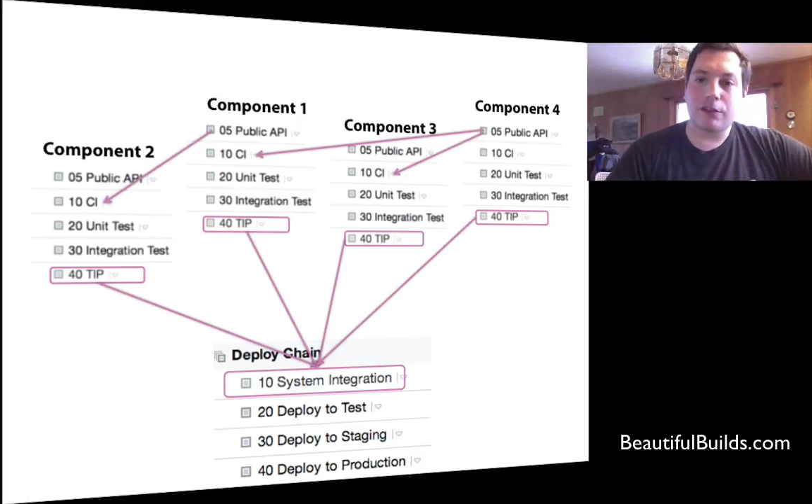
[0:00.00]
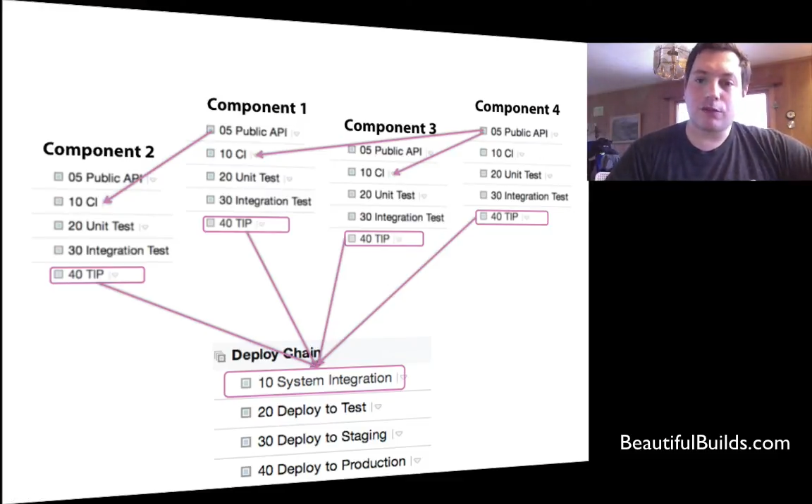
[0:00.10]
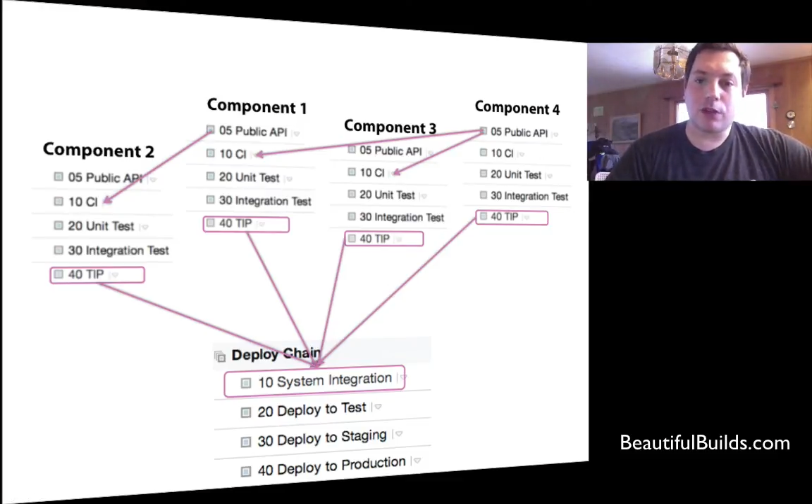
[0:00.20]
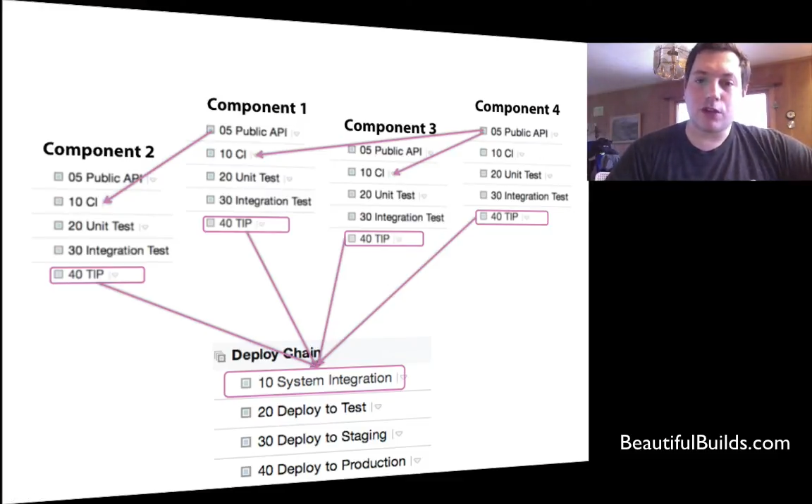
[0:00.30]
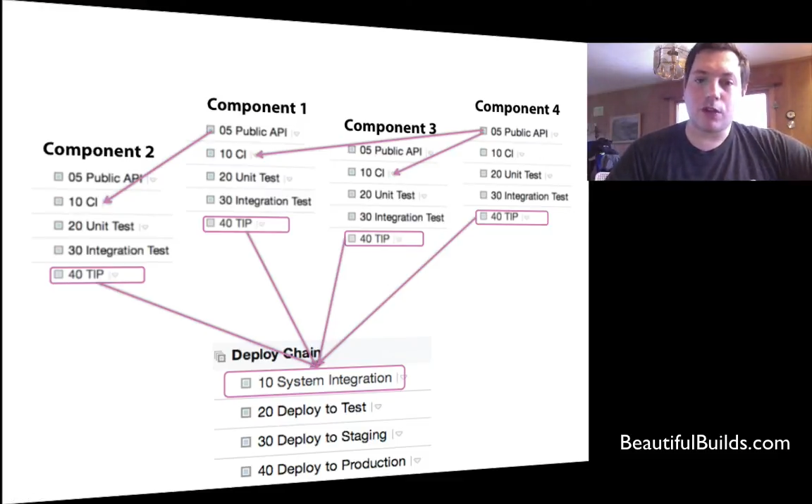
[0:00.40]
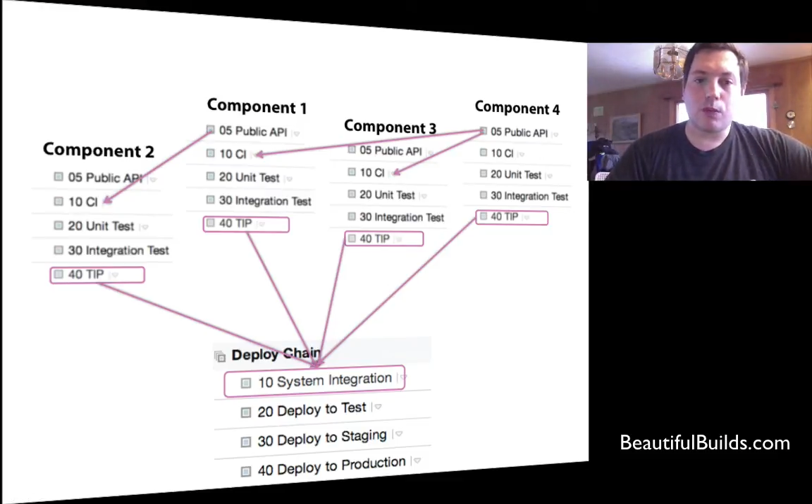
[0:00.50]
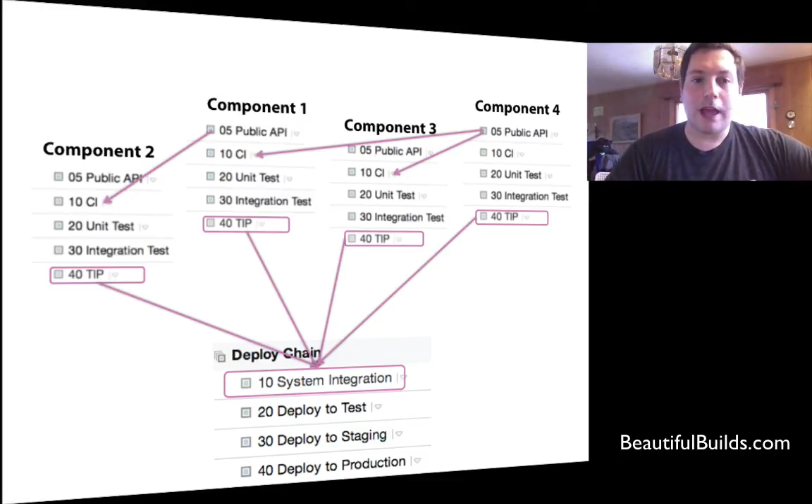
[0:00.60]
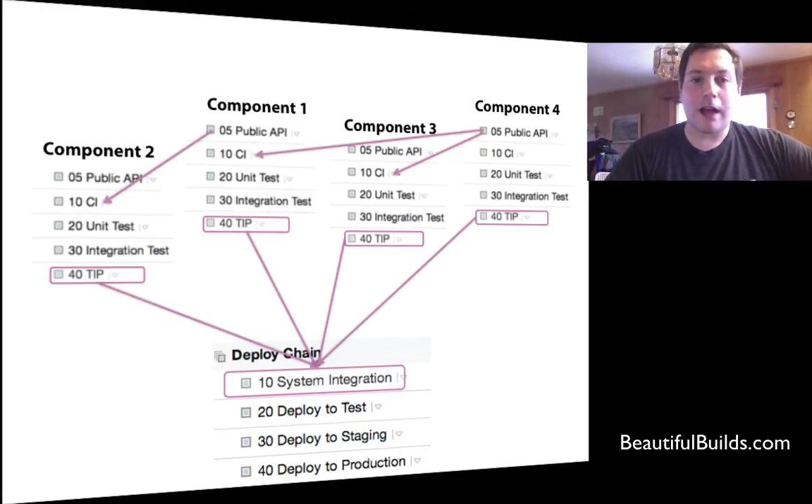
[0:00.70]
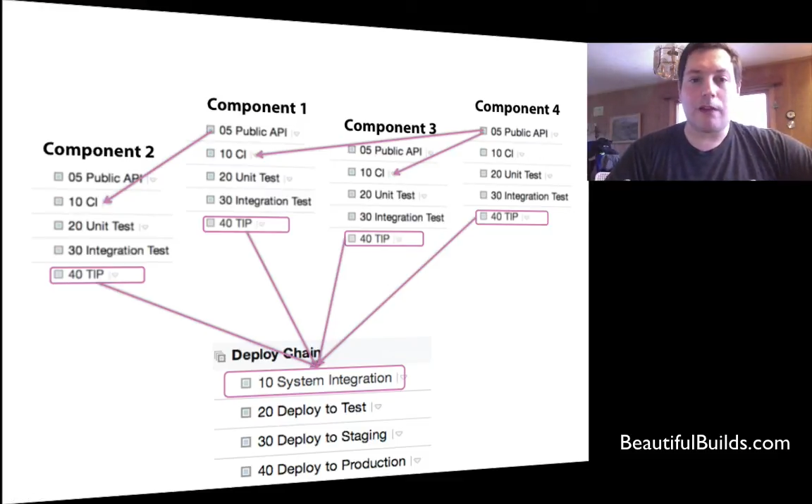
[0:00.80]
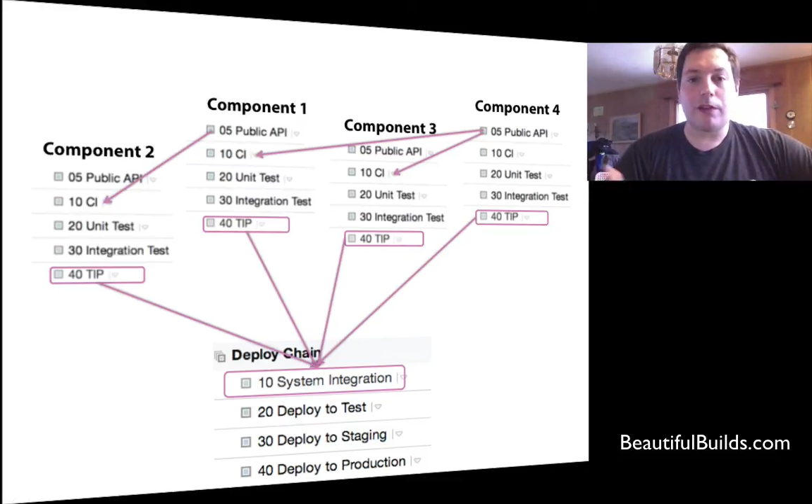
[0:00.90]
a structure, we
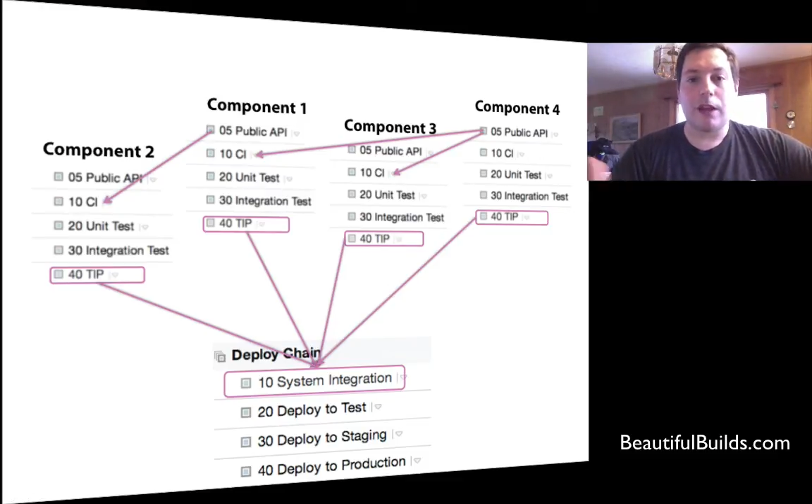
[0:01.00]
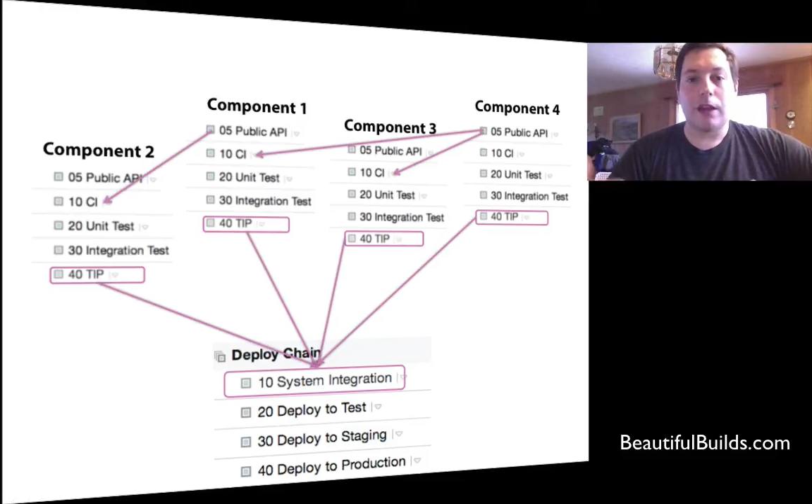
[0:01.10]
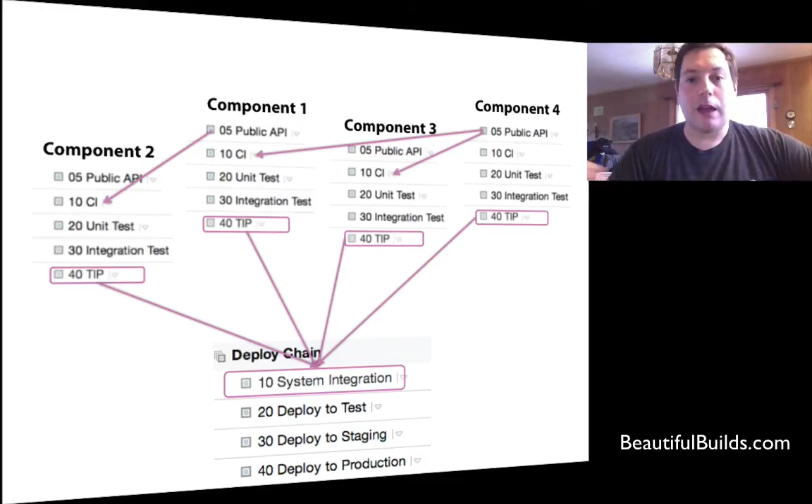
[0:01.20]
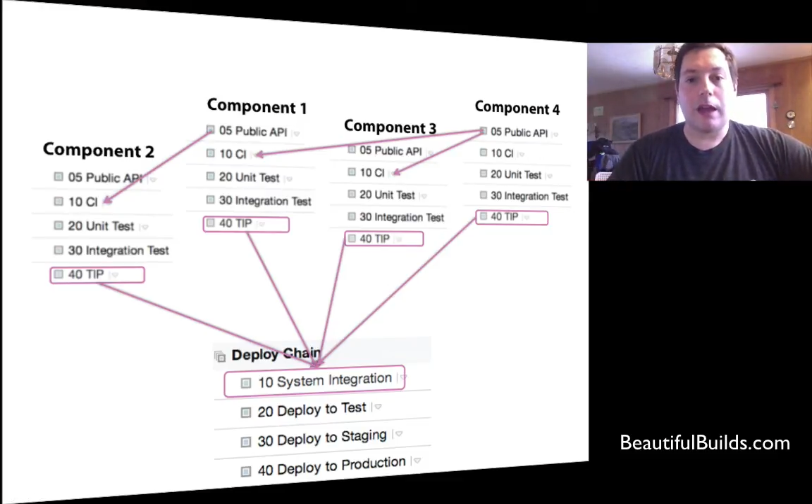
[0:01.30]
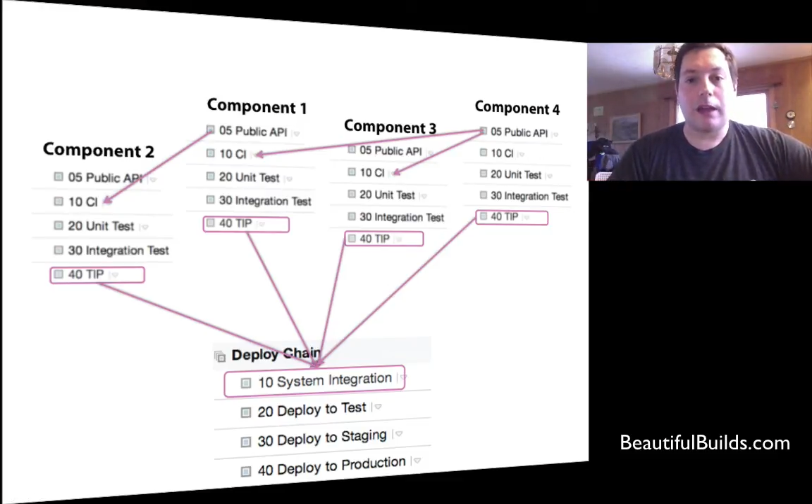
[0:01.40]
have uh,